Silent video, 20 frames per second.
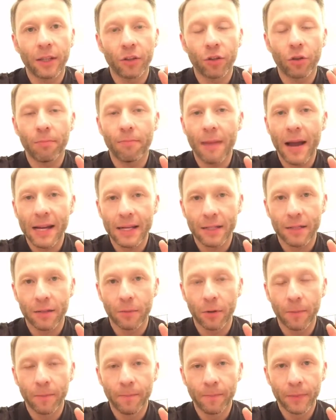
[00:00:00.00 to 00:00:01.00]
I do
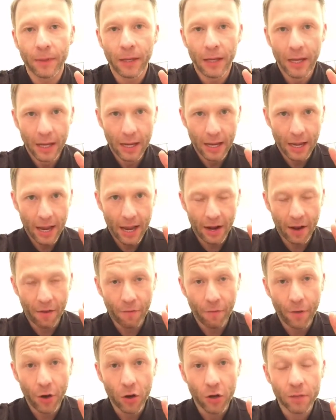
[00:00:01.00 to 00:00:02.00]
maximum. And I
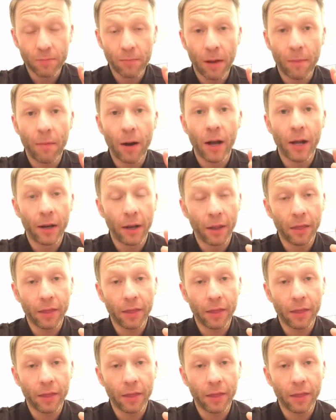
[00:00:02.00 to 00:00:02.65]
focus my mind.